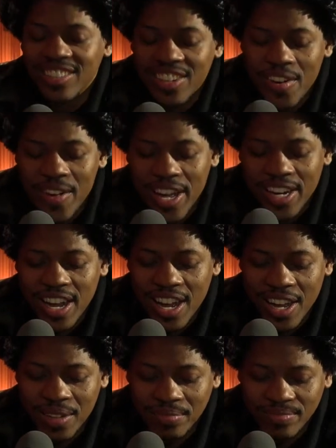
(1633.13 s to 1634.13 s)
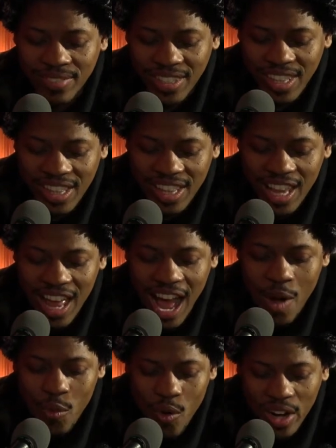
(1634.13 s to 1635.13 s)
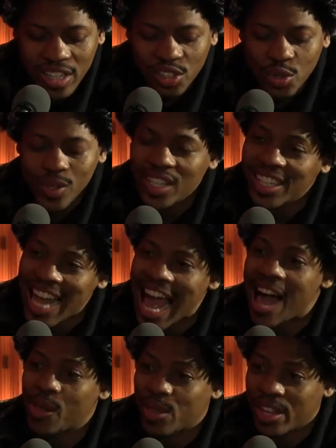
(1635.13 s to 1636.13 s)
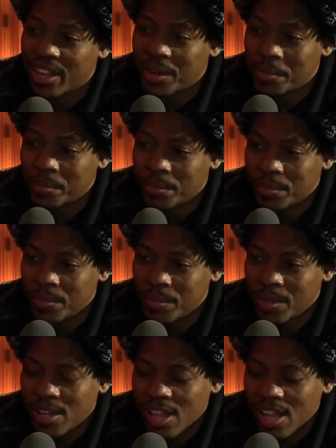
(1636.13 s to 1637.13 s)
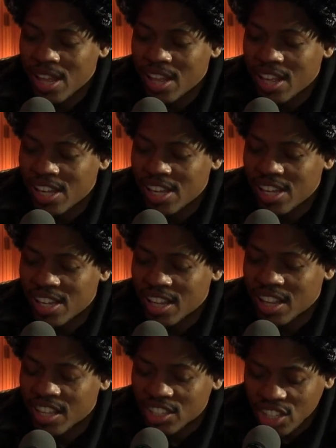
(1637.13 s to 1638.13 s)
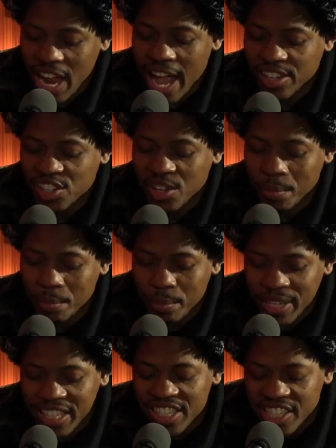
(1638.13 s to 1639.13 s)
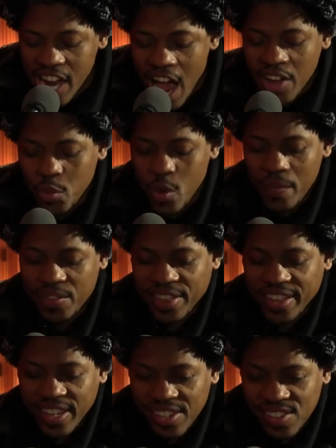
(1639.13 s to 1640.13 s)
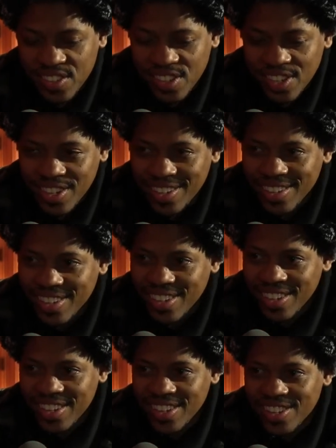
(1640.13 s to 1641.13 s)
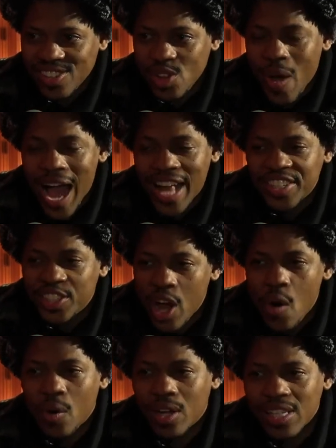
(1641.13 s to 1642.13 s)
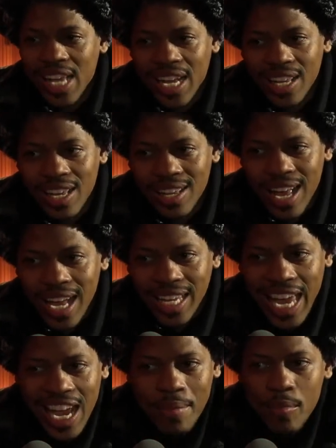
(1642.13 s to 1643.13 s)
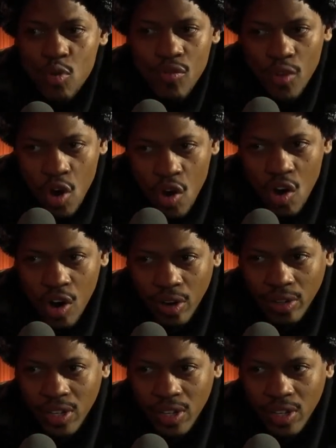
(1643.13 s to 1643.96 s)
you know what? I wanted to allow them the chance to be done with this, so I don't, because I can't move on.